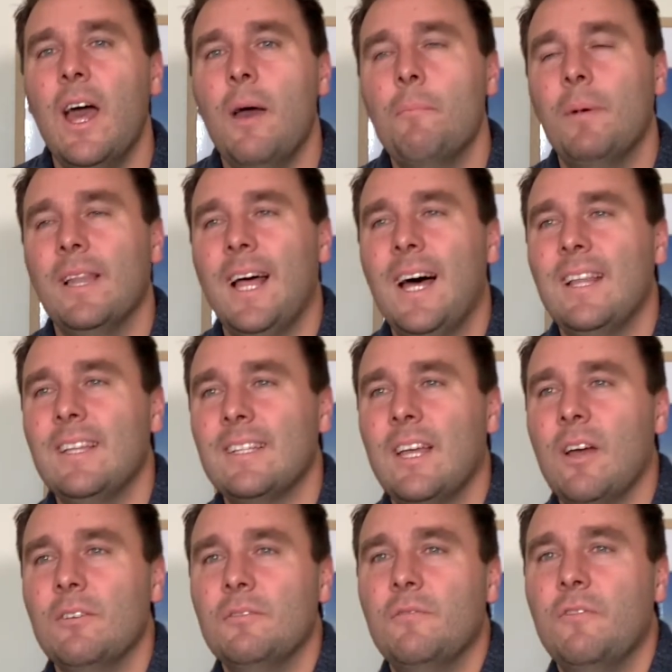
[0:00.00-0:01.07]
Malala
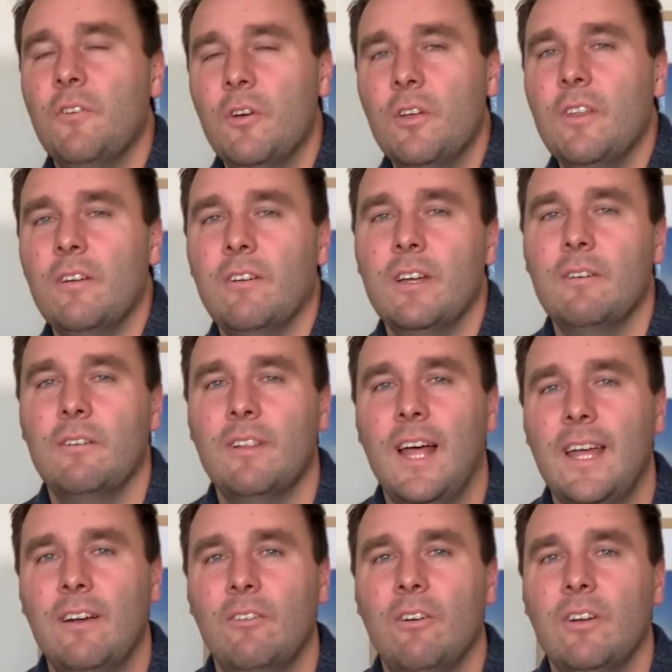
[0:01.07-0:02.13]
goes further
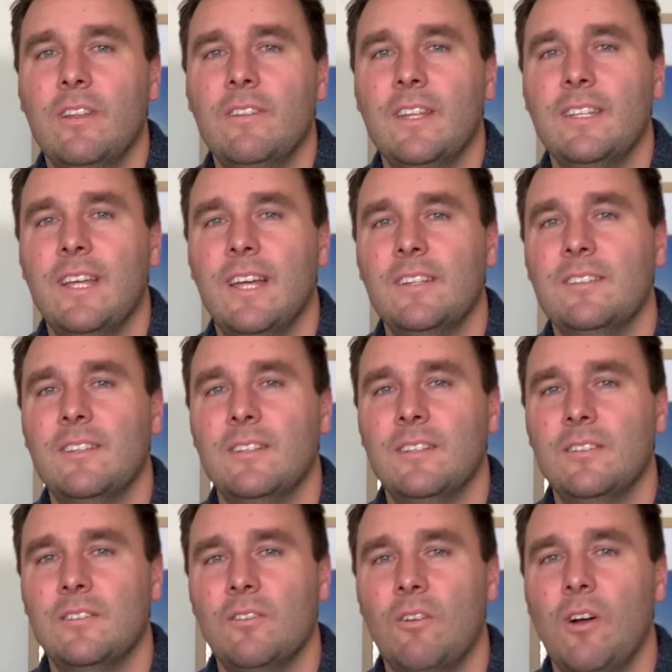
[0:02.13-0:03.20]
later on in the text to
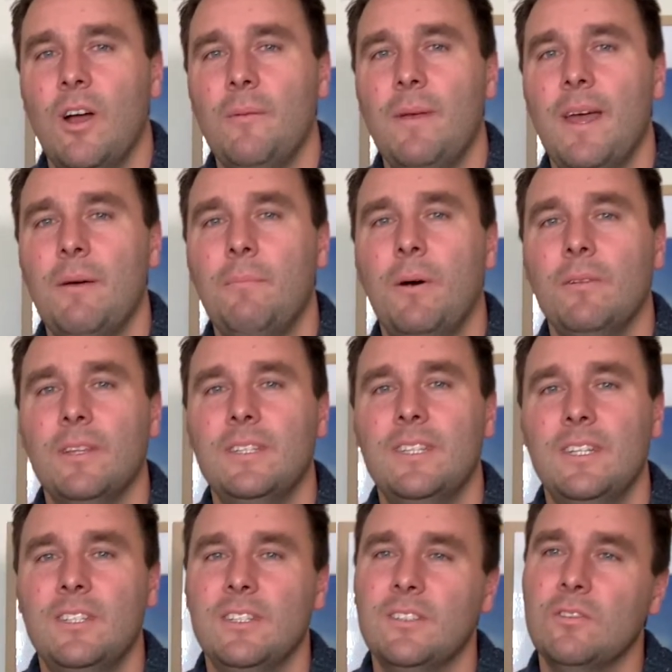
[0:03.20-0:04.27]
describe how
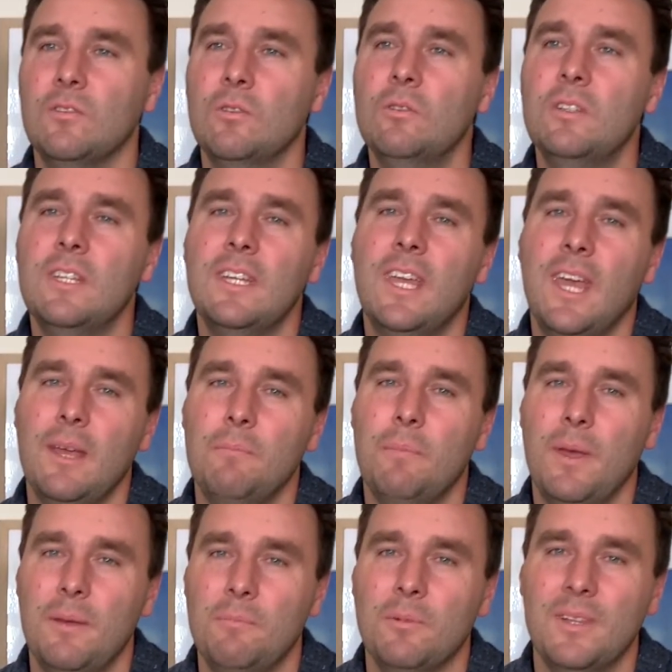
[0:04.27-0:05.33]
politicians look to keep
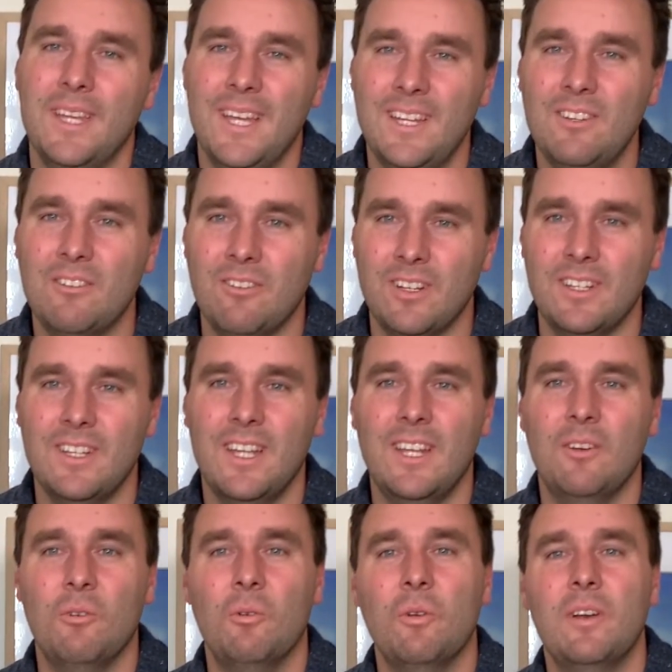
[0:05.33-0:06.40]
people ignorant
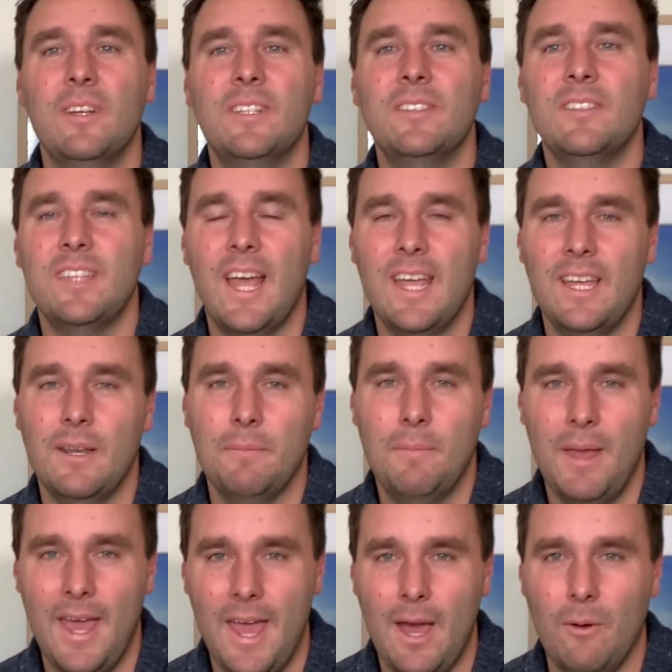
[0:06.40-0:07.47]
in order to stay in
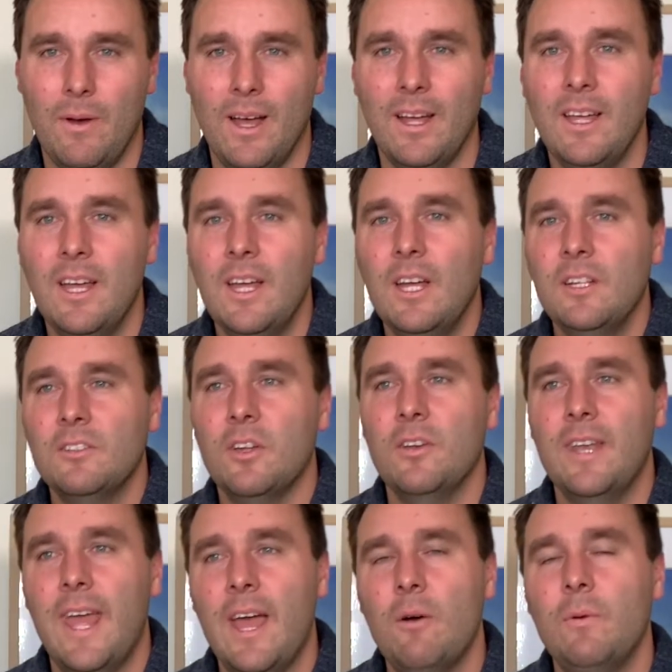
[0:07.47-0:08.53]
power. So
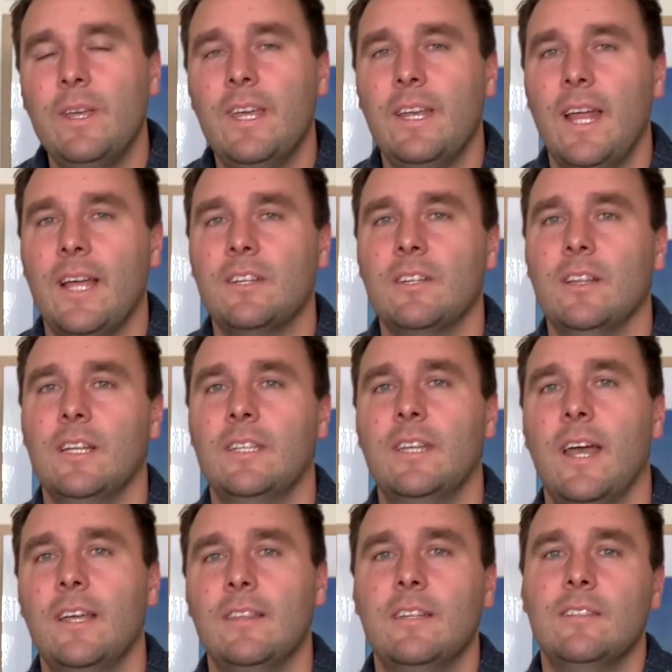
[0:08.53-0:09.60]
now we can actually
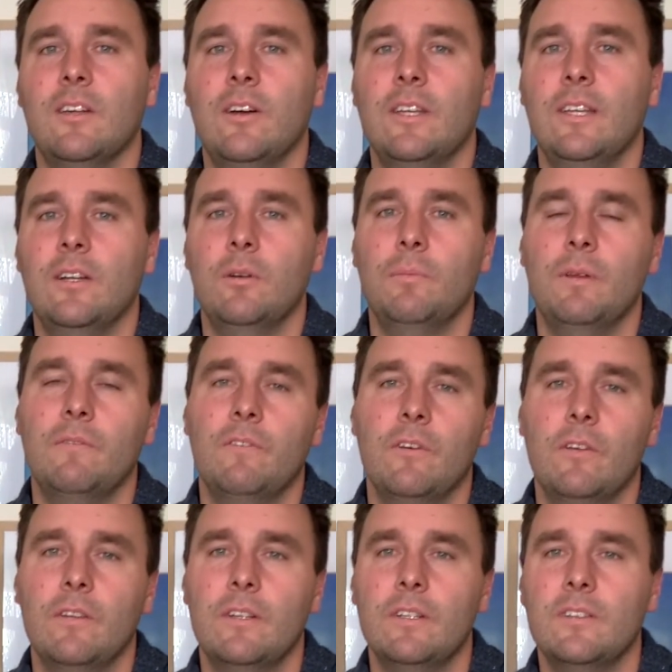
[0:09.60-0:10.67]
take this idea a bit
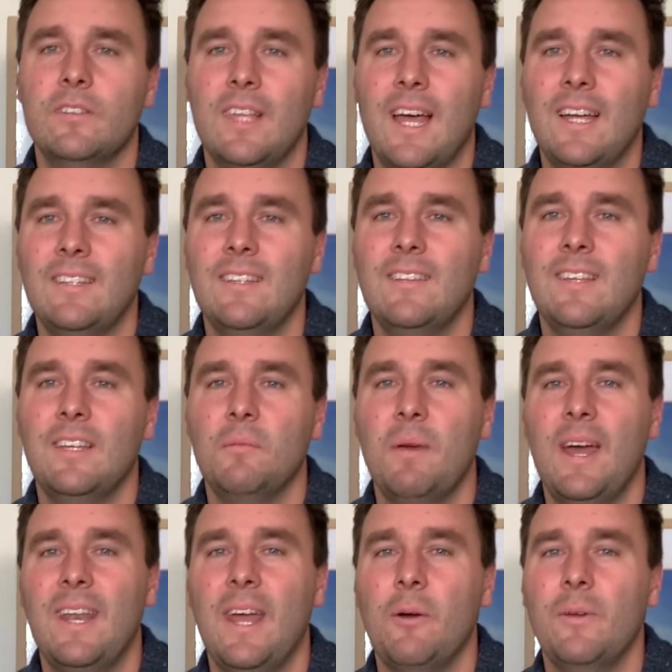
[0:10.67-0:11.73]
further to start to think
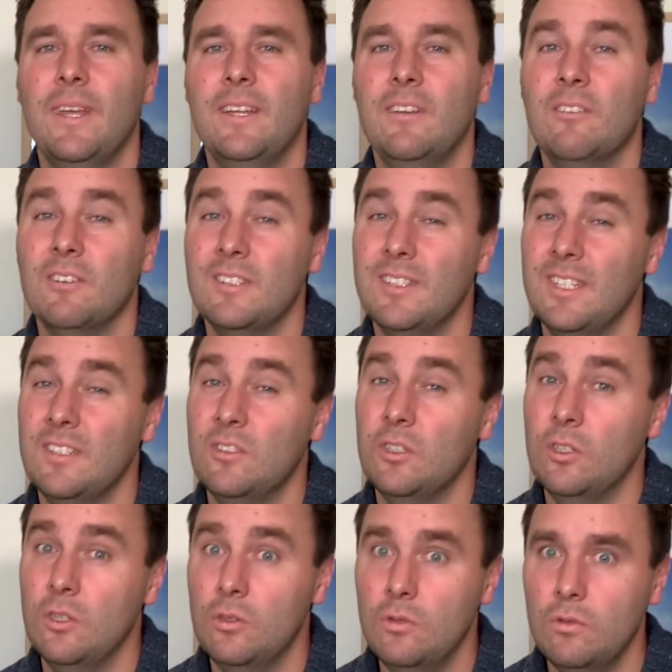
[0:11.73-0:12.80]
about how ignorance is
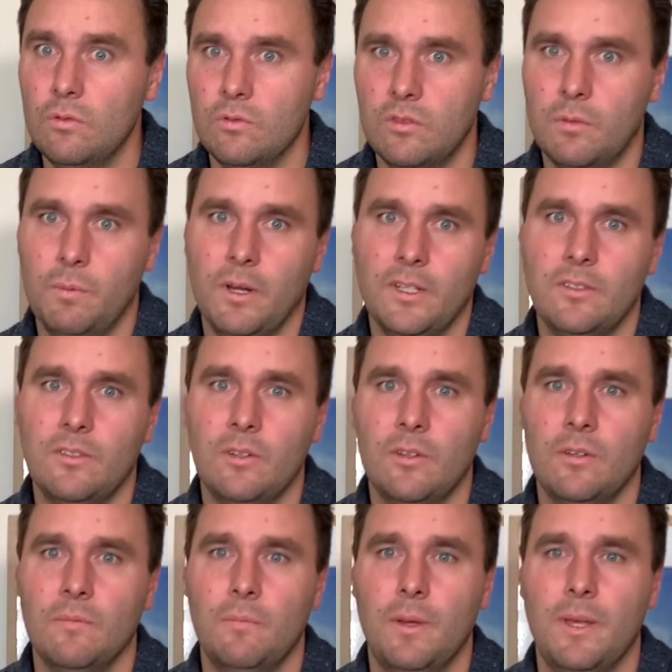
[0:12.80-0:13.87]
used by
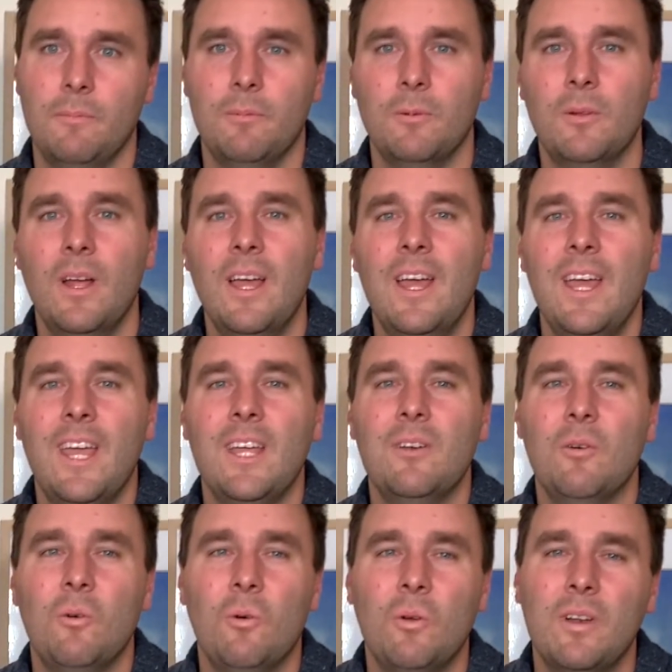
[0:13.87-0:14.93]
certain people
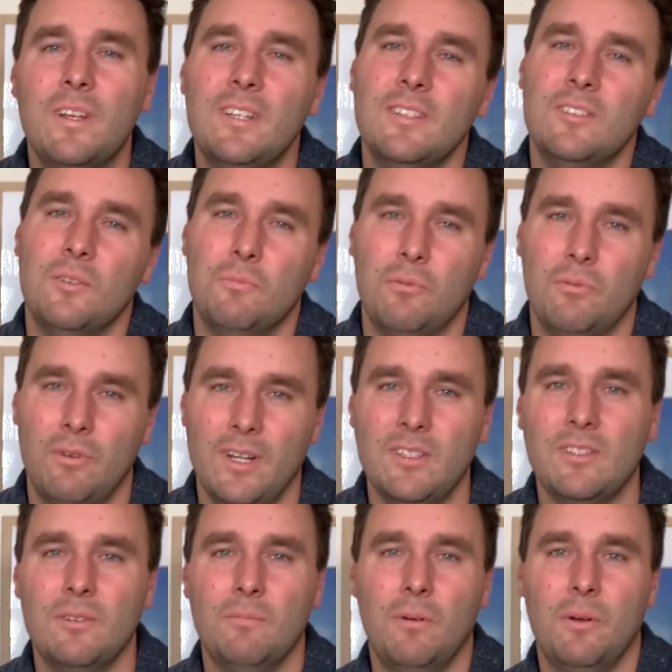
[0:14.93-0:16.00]
in order to
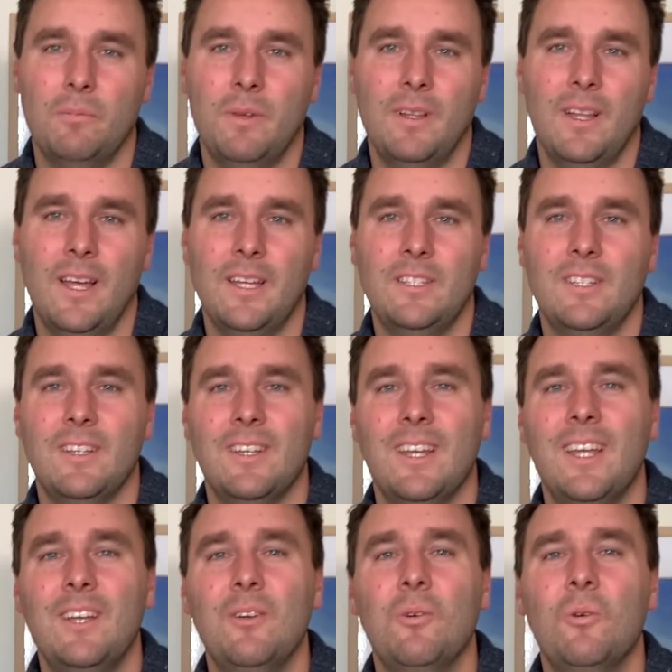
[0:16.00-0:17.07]
suppress the population,
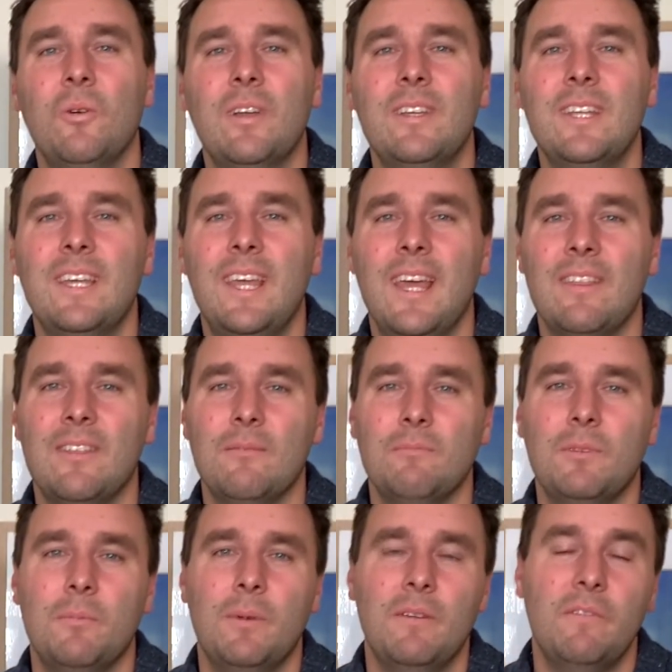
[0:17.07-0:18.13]
in order to get them
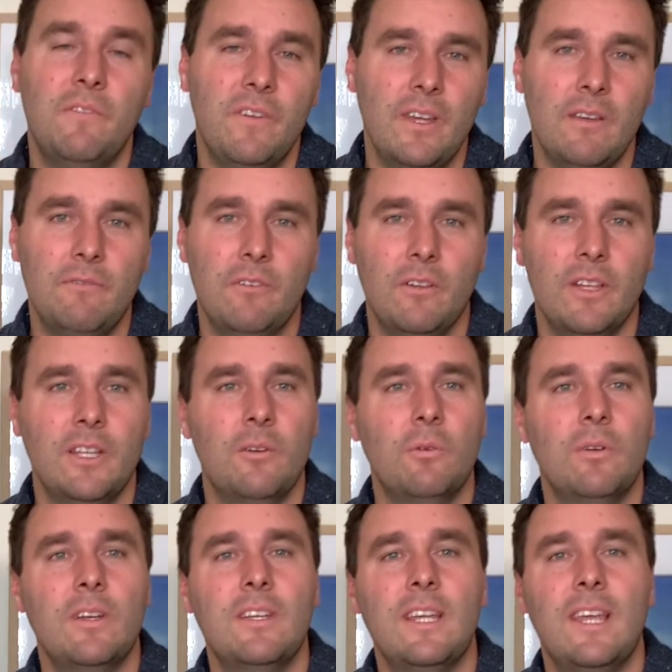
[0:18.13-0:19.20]
to be fearful, in
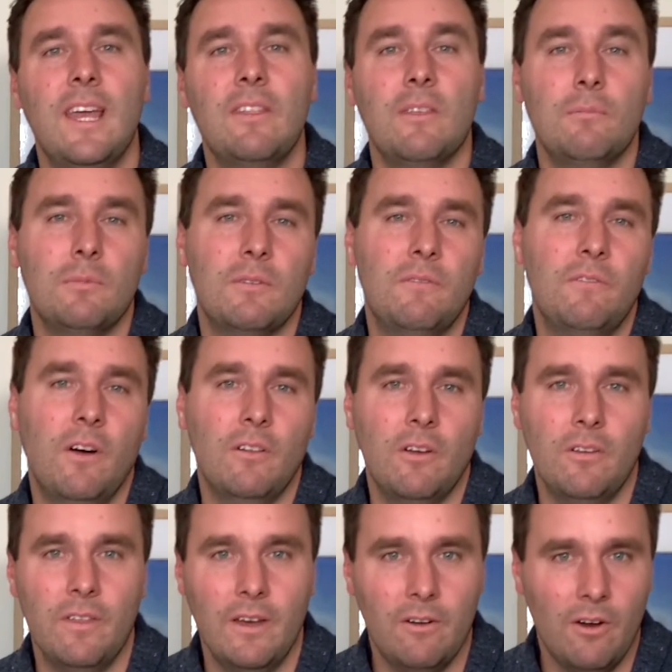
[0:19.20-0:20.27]
order to get them to
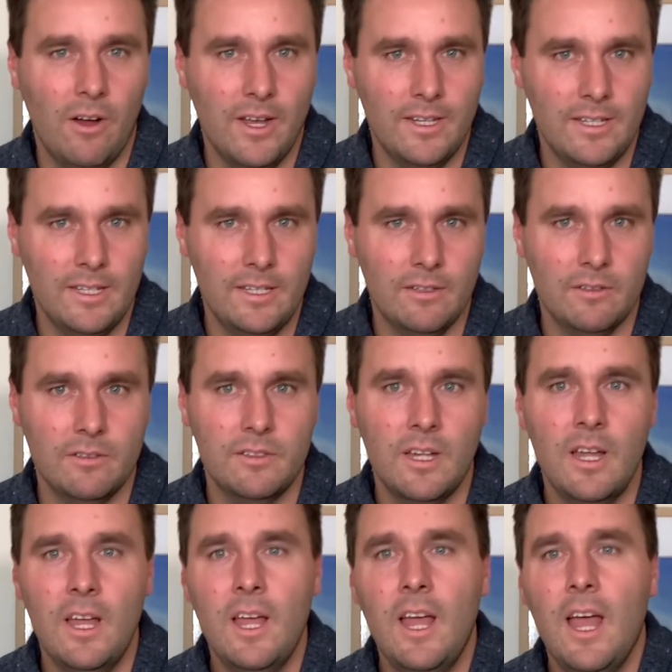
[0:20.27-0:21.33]
follow their ideals.
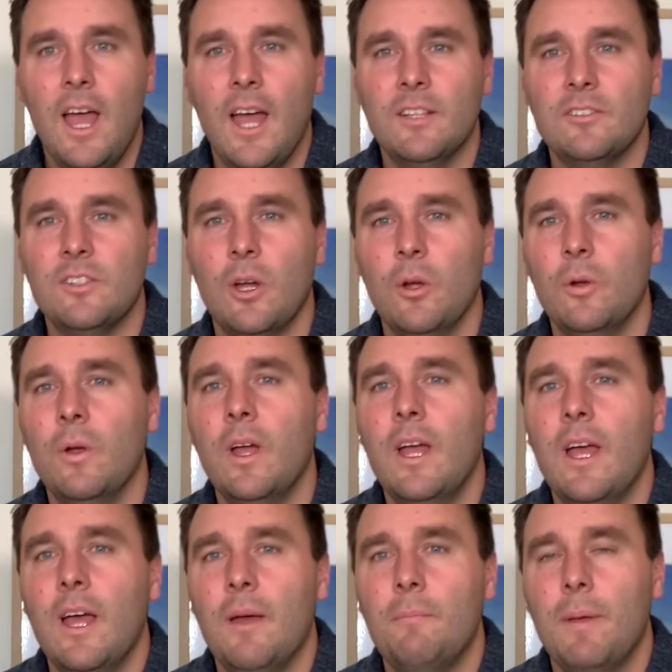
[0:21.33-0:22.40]
And so
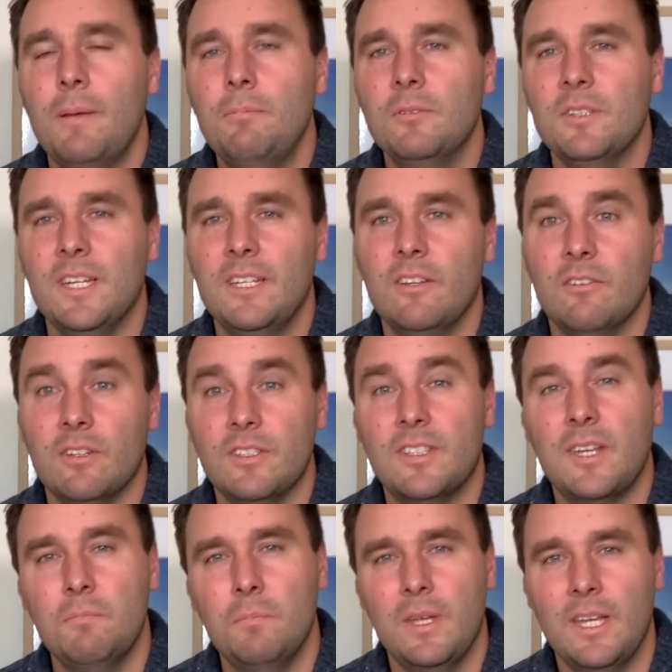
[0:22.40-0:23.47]
people's ignorance
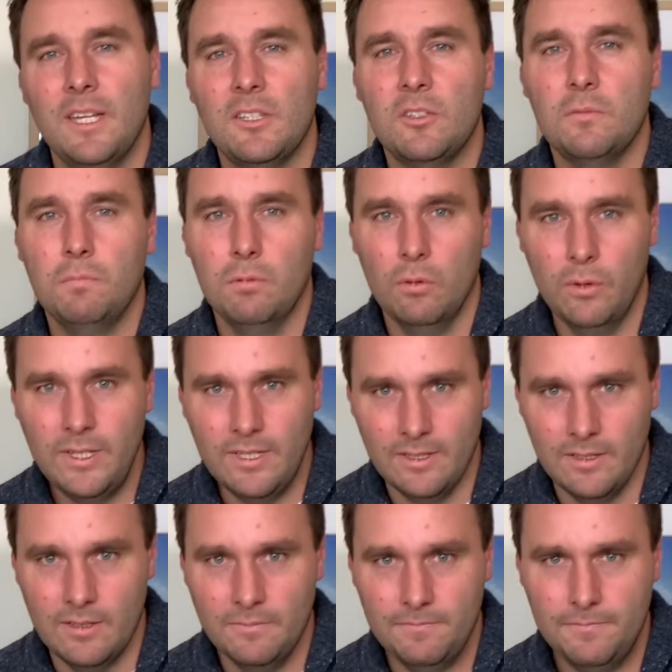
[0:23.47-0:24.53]
can be exploited.